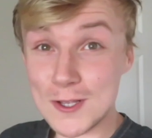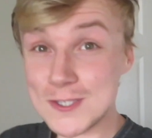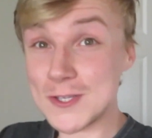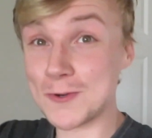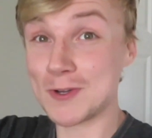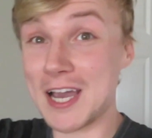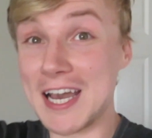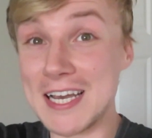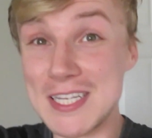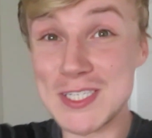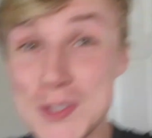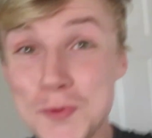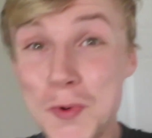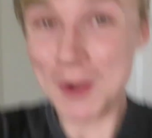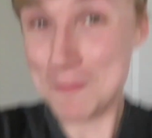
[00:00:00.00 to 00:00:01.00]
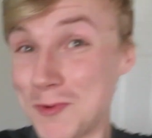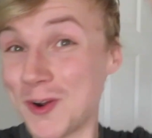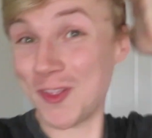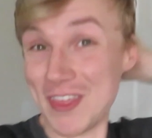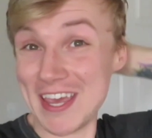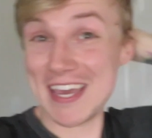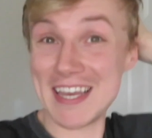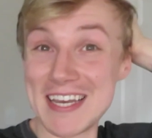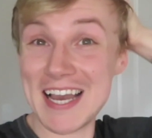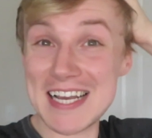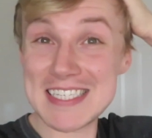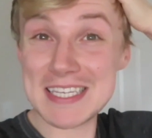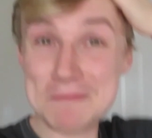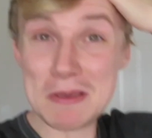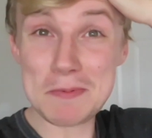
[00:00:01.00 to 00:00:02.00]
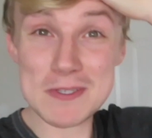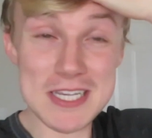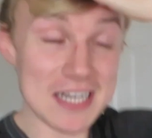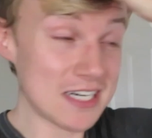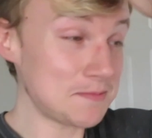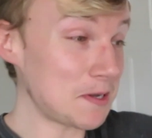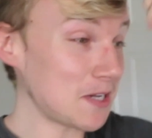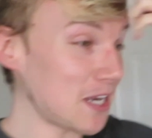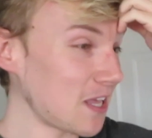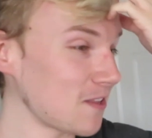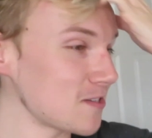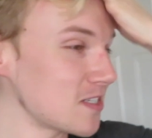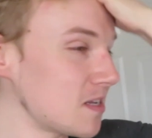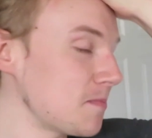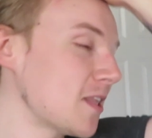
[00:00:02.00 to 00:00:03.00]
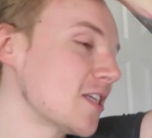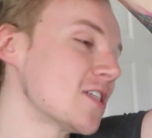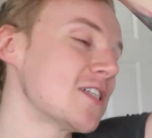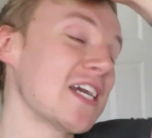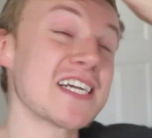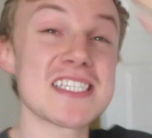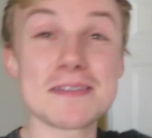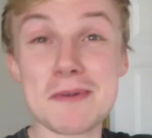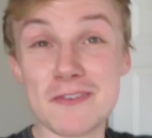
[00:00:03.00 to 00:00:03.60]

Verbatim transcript: Also guys, one more thing. I see people talking about getting their stimulus checks.